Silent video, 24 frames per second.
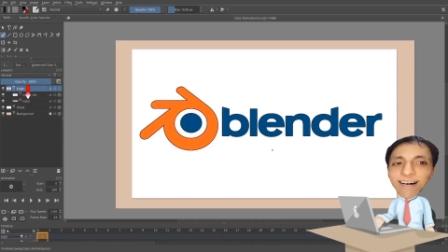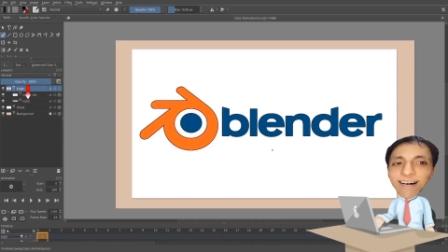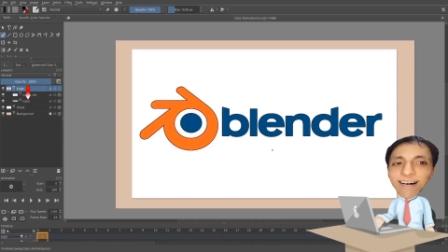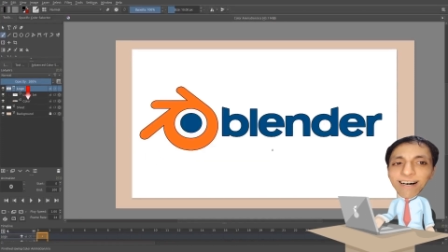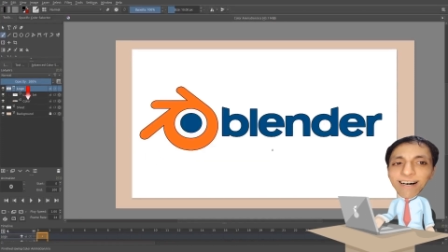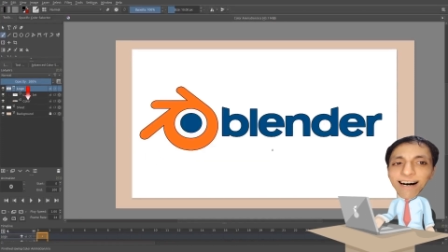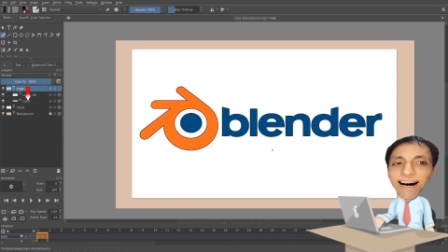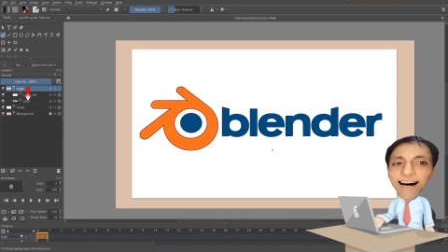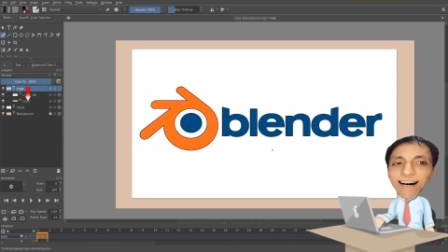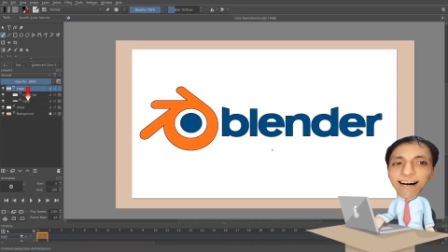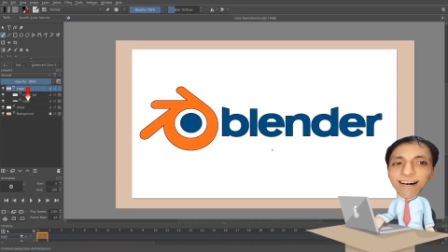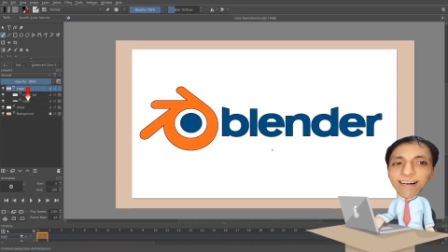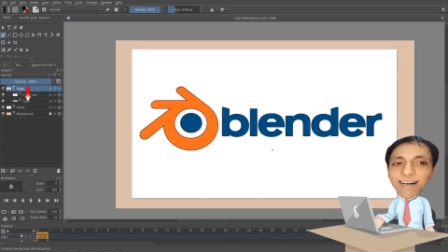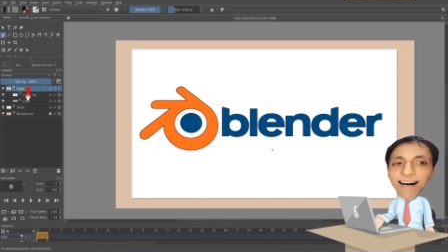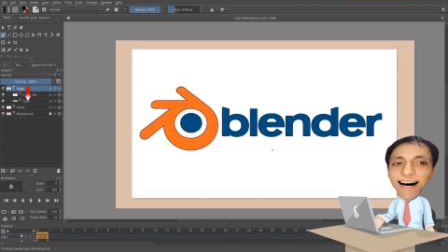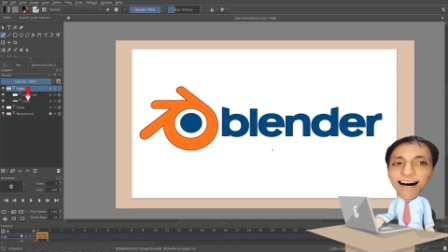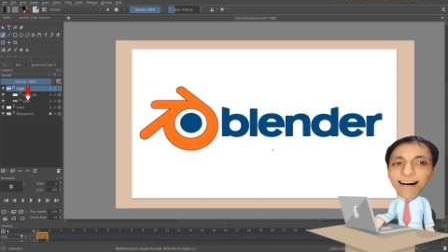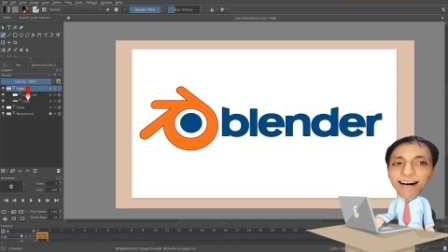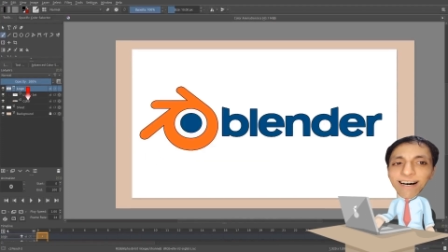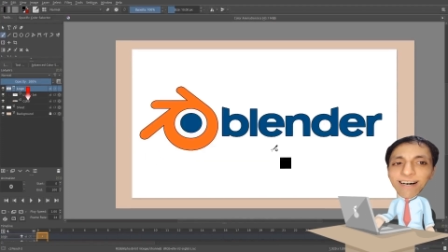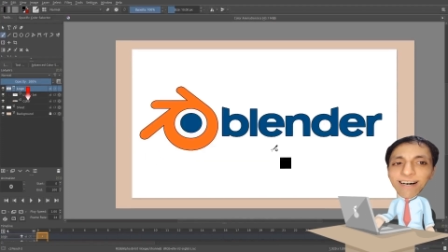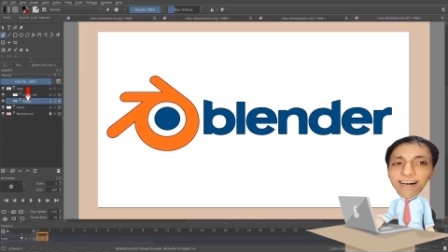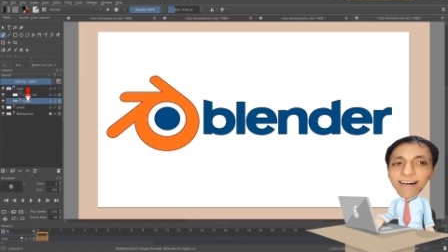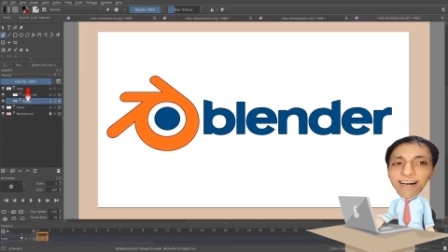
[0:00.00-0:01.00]
Highlight
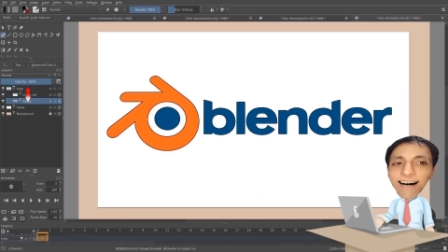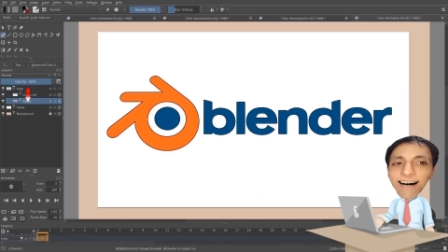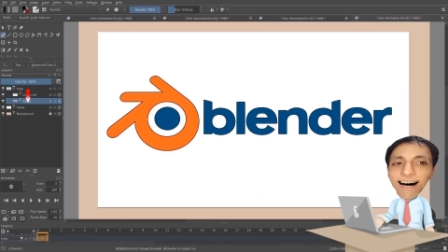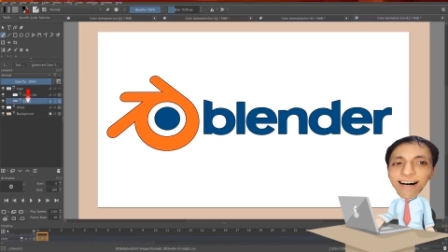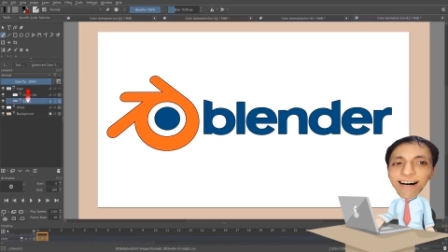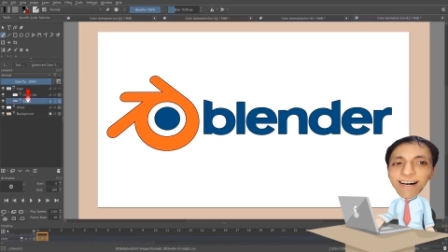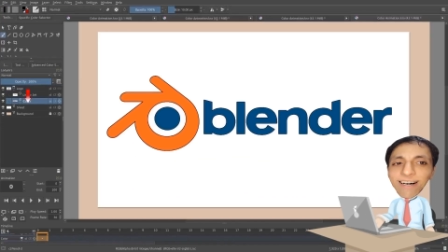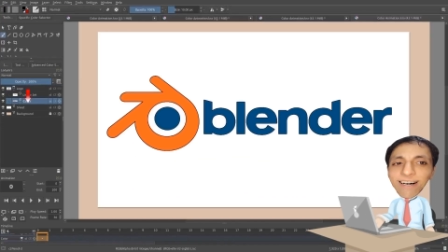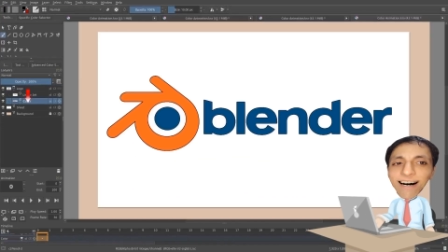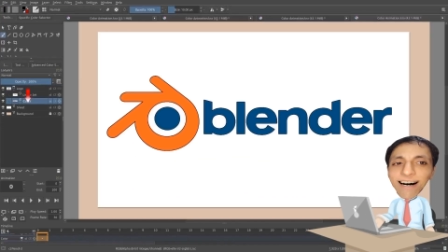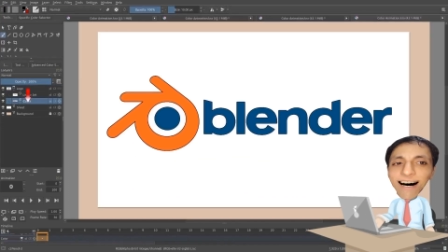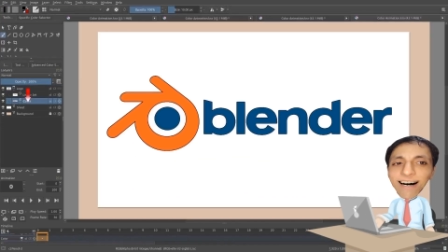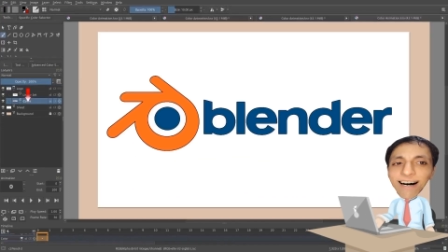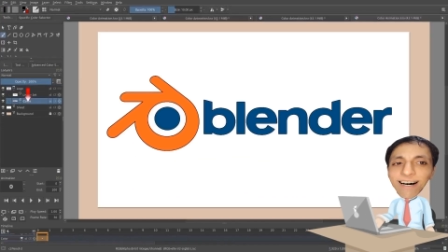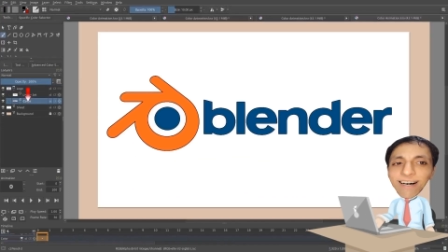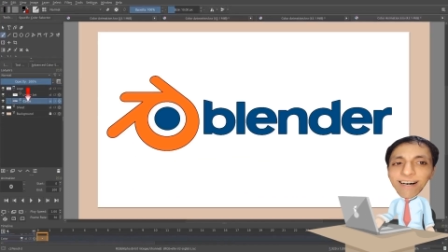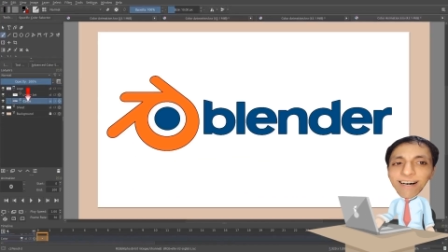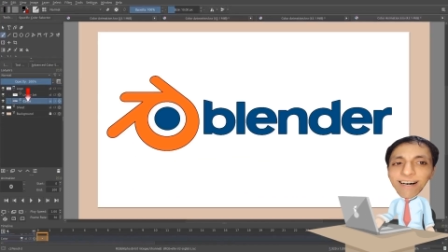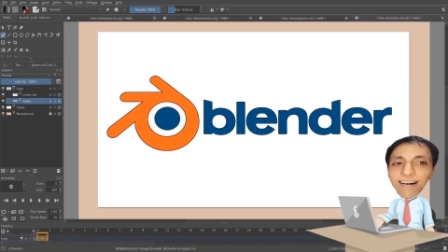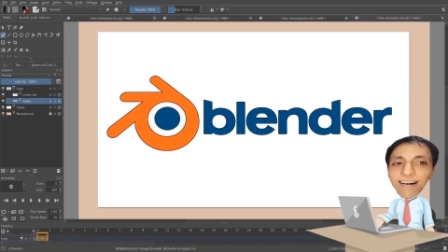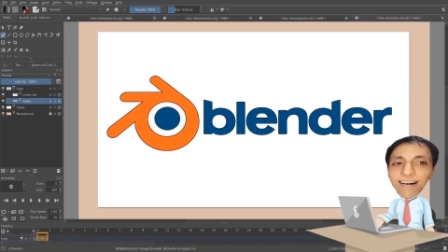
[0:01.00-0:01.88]
the color layer,